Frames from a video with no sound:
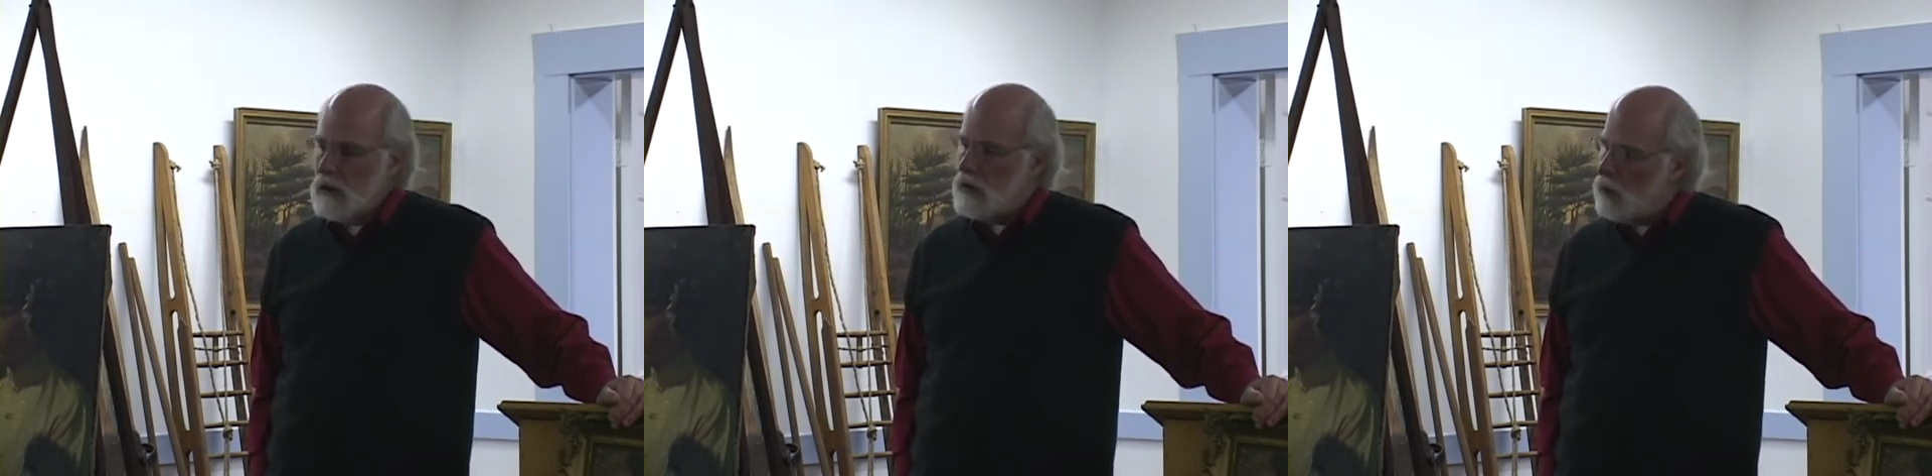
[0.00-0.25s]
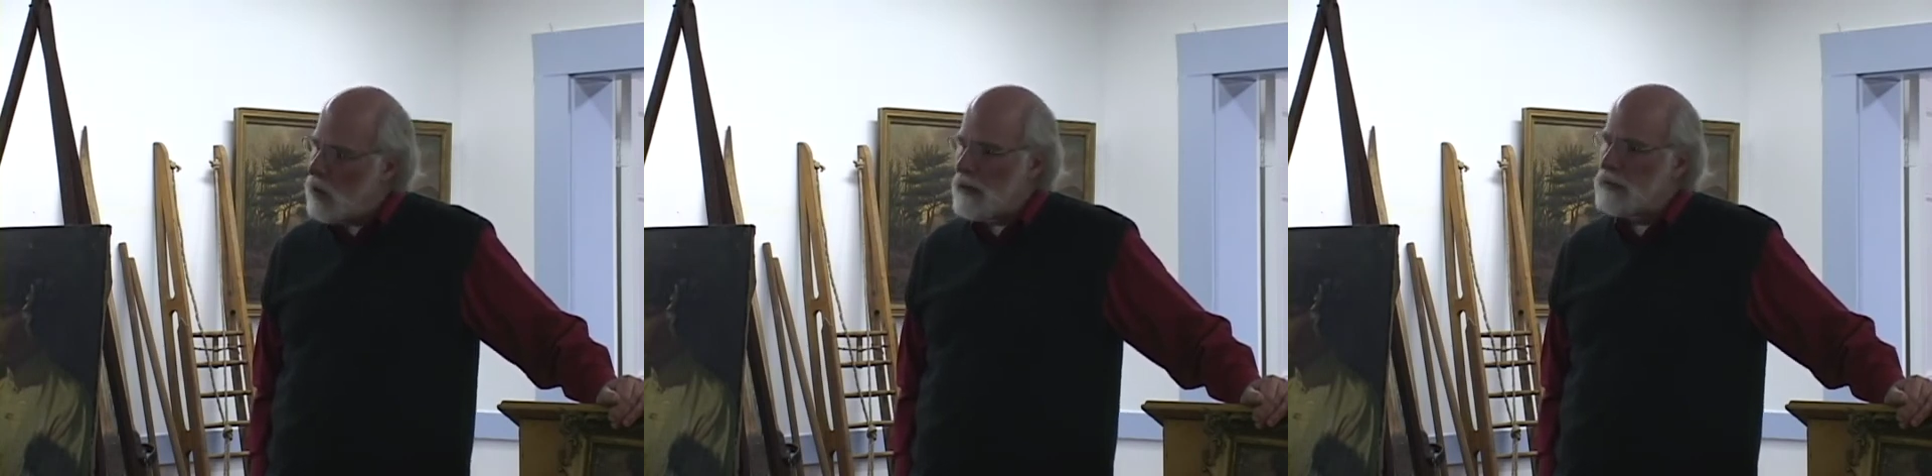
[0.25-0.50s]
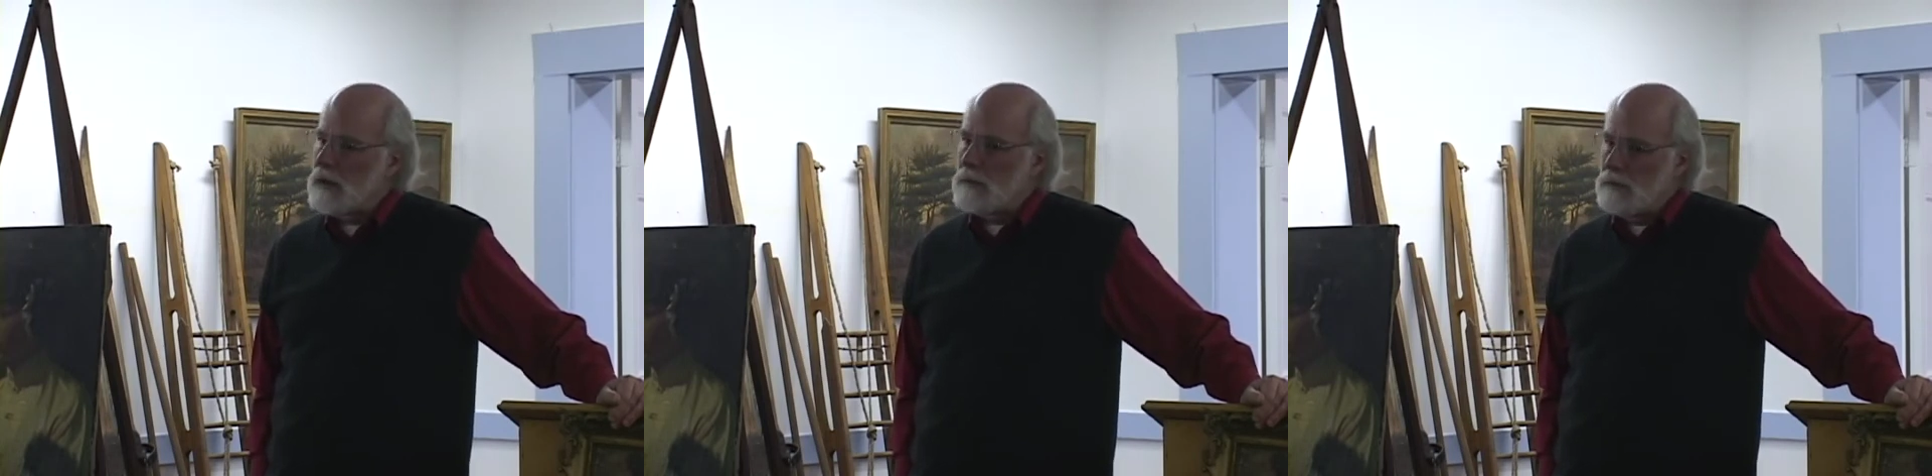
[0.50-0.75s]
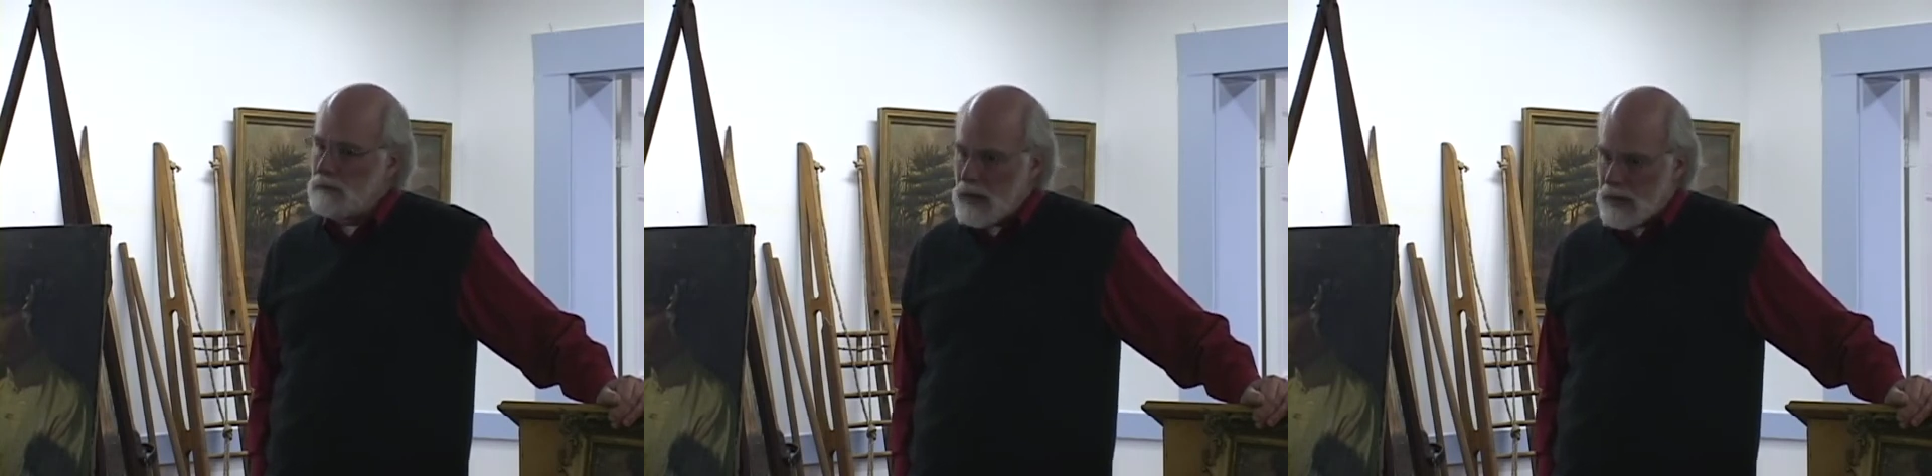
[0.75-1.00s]
You want the
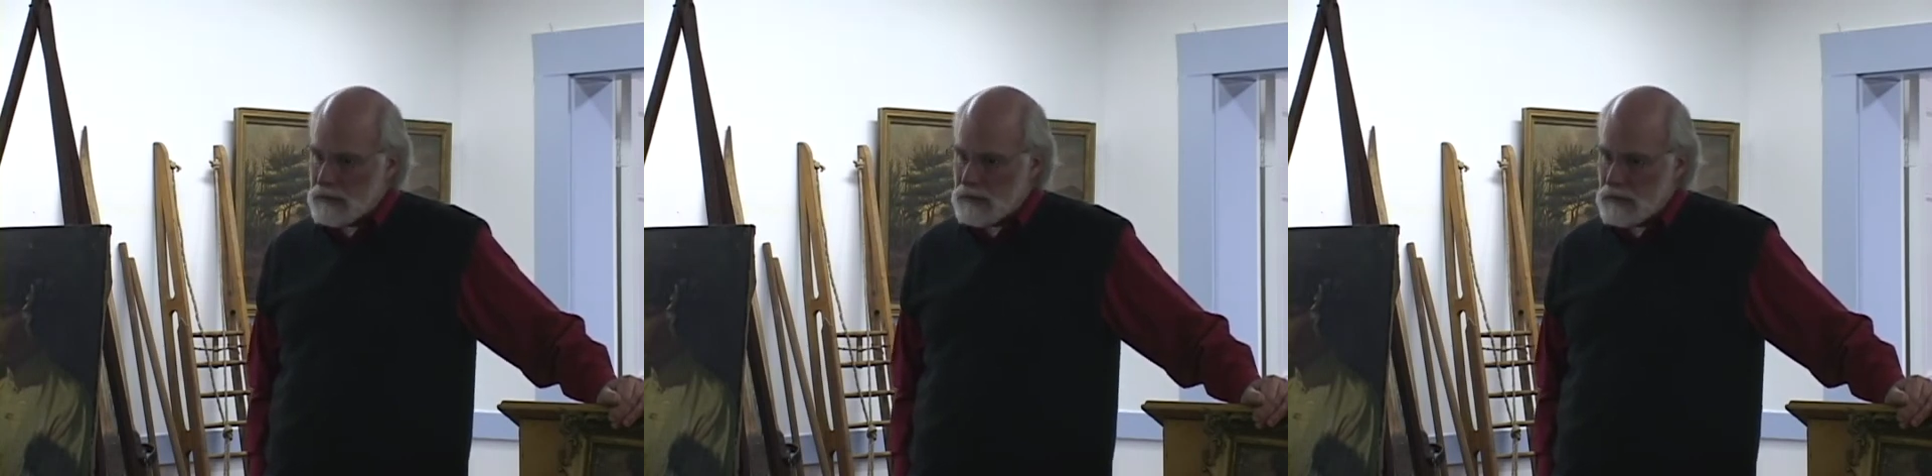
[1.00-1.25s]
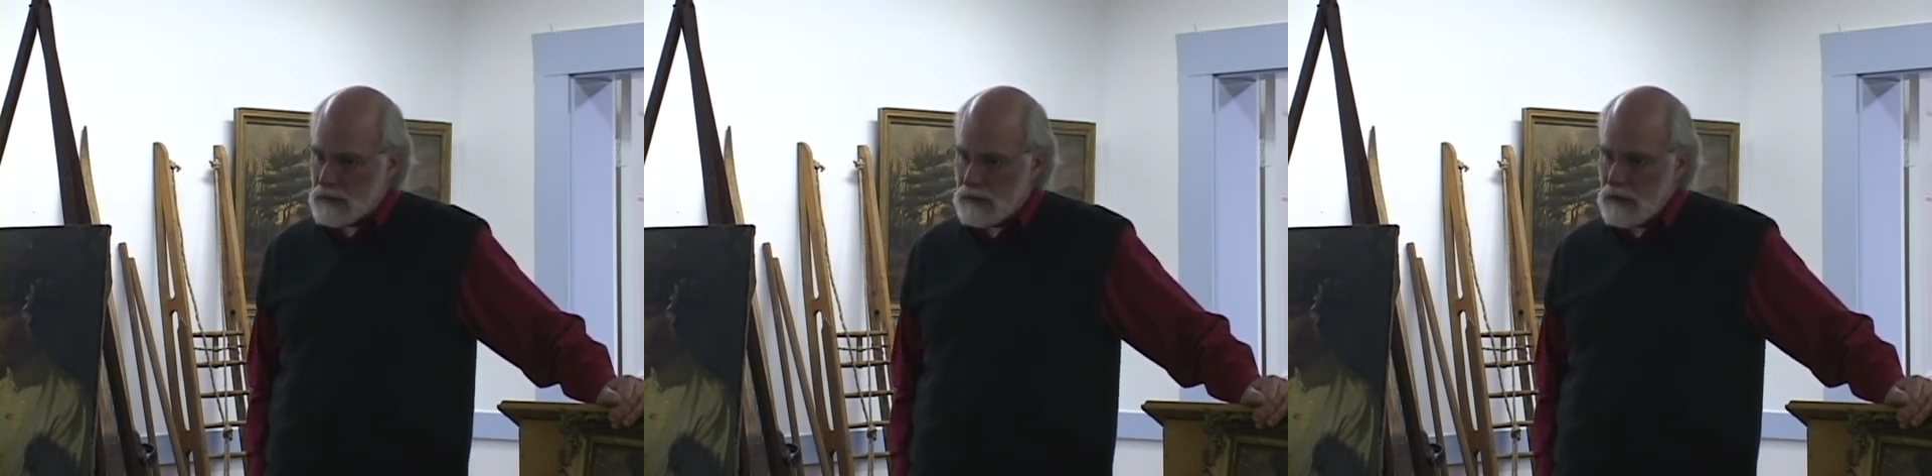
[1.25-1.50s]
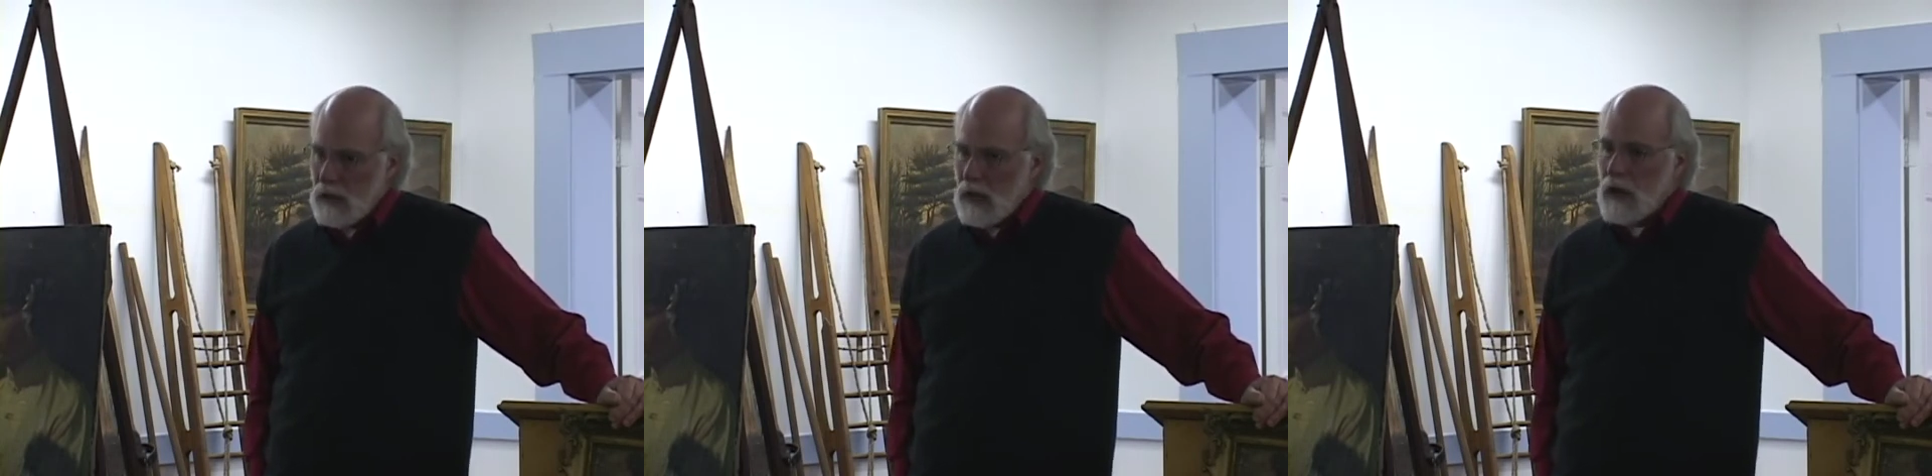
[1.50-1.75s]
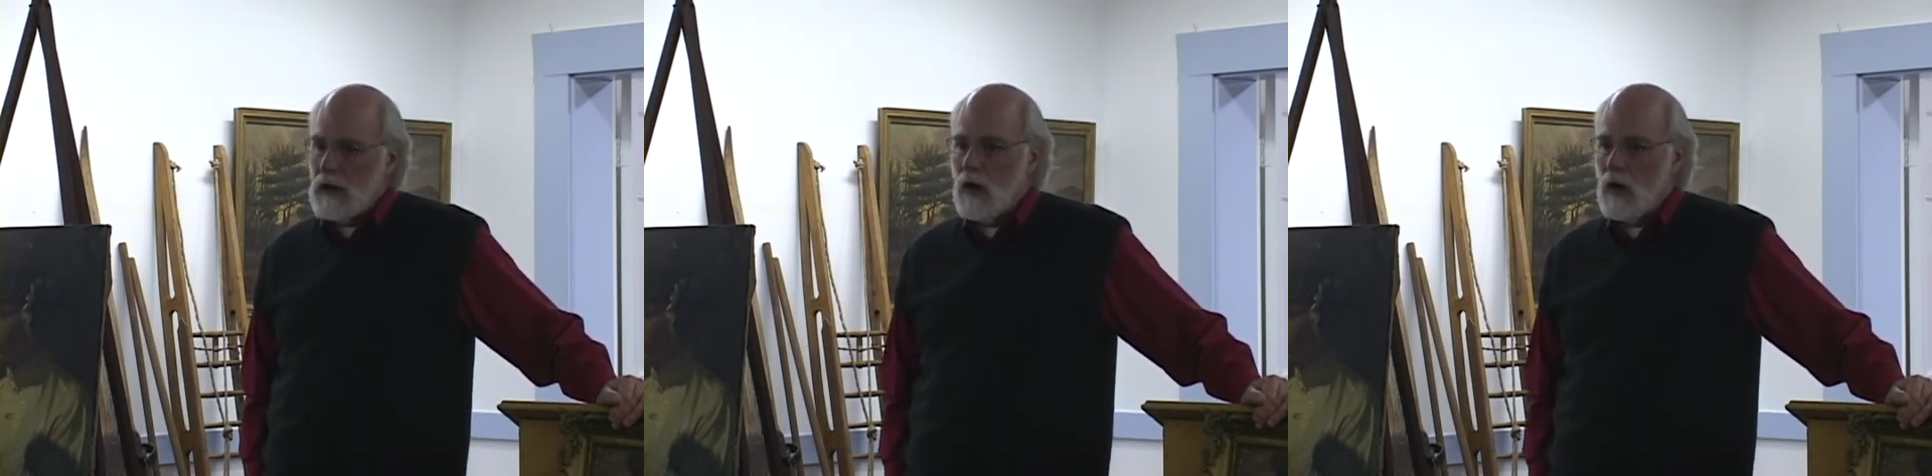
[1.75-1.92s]
best, and